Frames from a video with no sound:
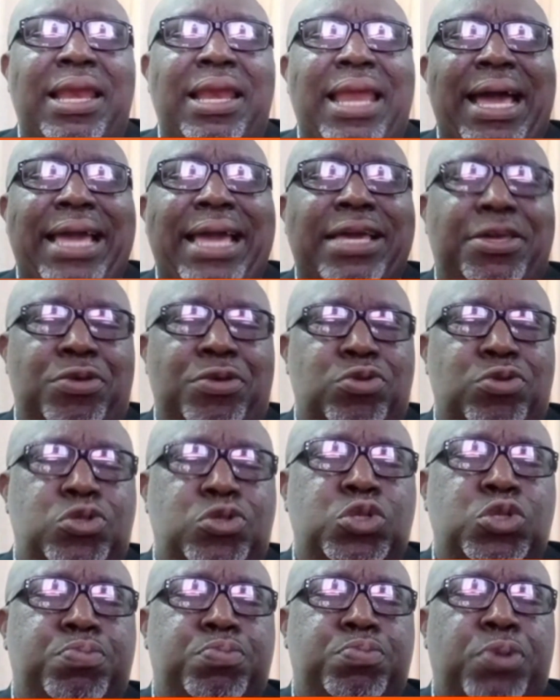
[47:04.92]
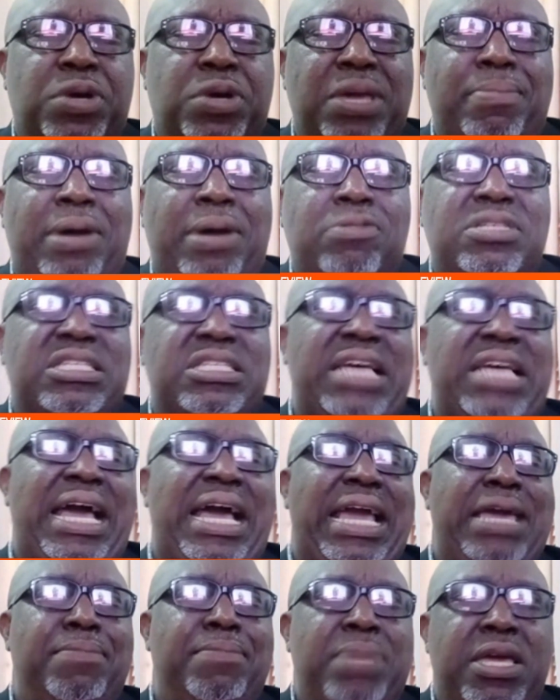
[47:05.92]
like you spoke about
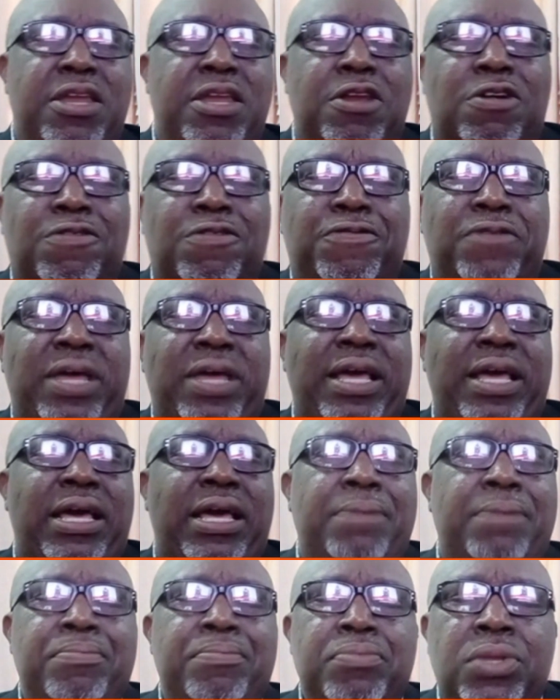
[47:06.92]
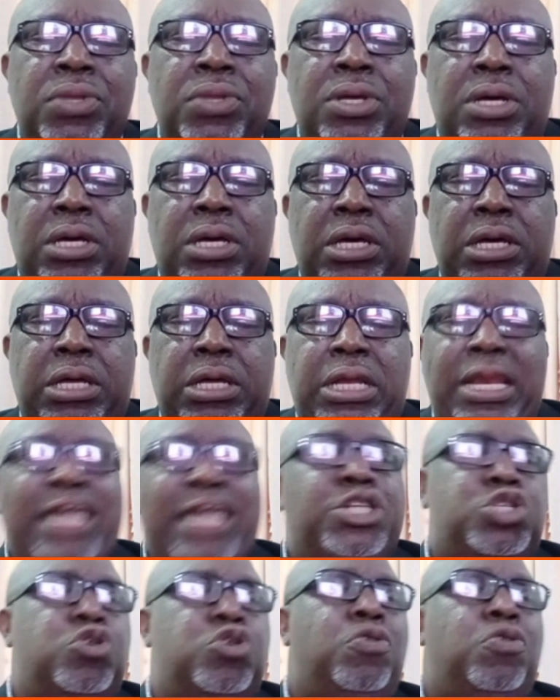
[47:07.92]
timing of
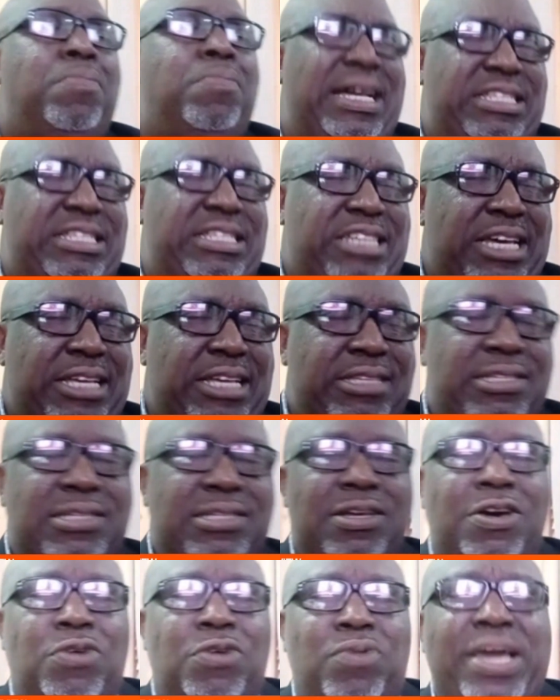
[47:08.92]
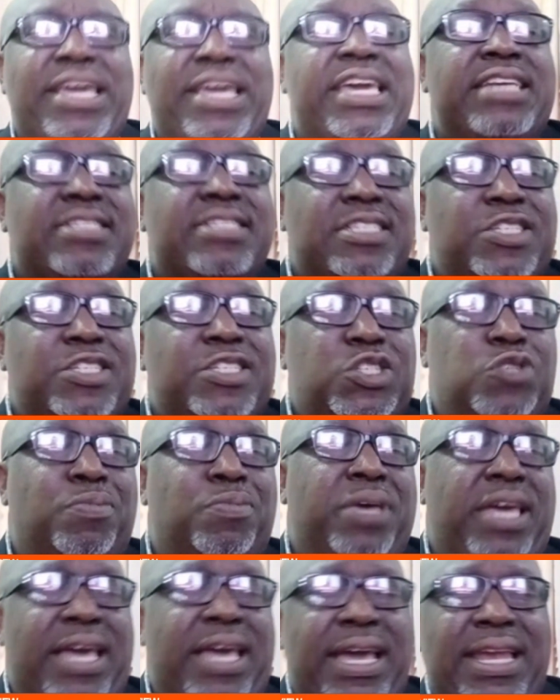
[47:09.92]
electoral matters, where cases should
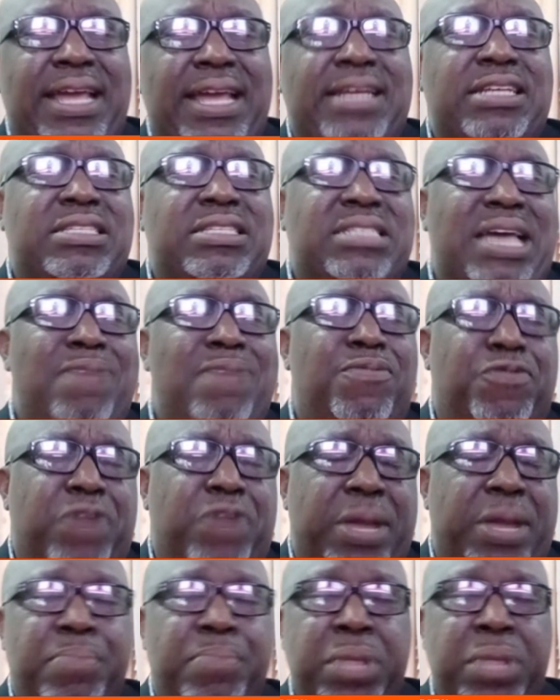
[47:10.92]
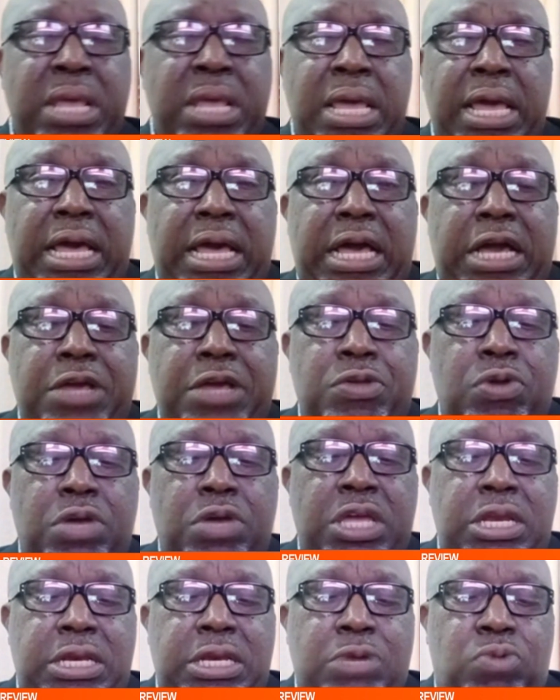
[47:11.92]
be heard and the time frame.
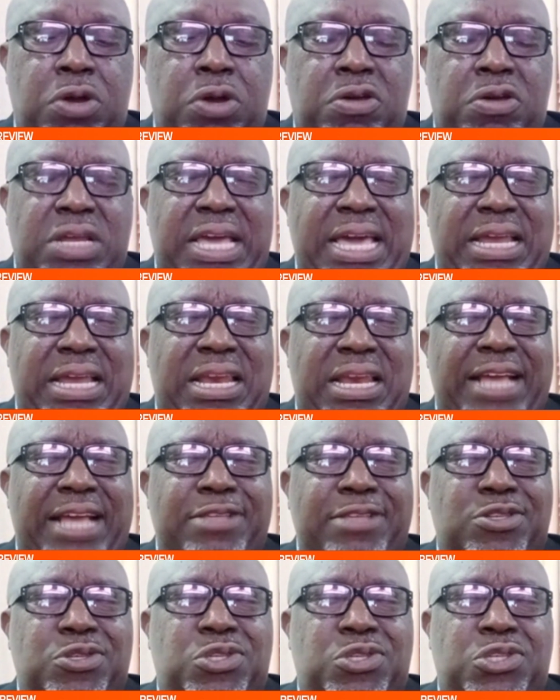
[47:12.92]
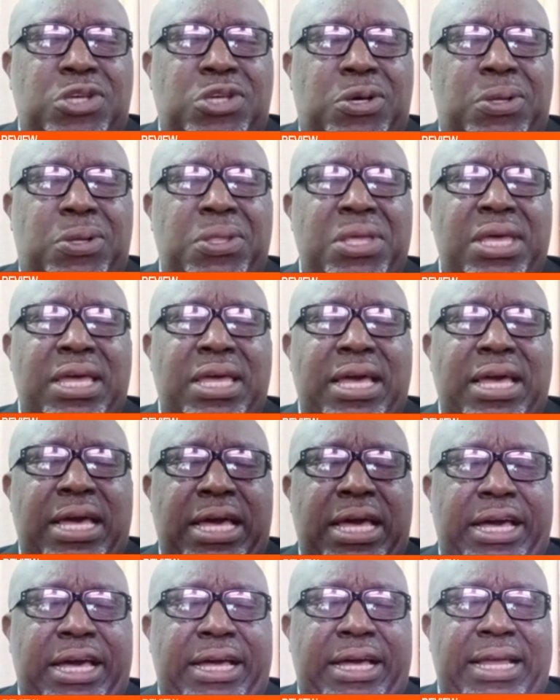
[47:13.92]
In one of the headlines, you saw
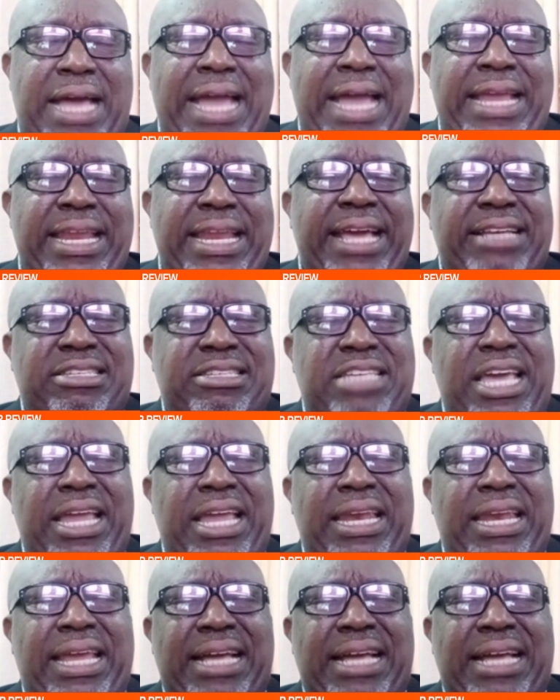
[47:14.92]
INEC saying